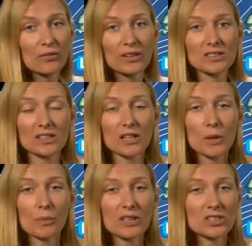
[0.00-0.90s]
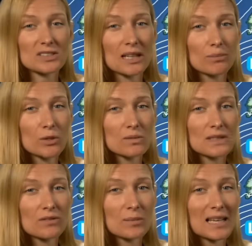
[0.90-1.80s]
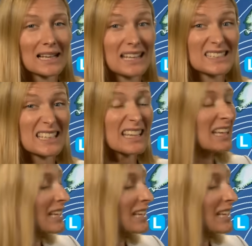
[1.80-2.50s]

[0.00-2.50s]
fronts and low pressures that have moved in from the Atlantic,